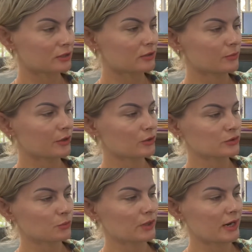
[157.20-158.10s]

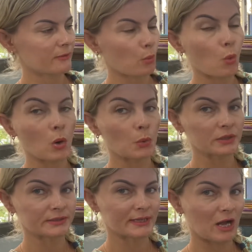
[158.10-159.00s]
because we have
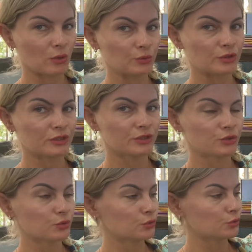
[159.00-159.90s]
vowel sound
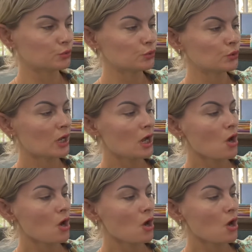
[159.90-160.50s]
do,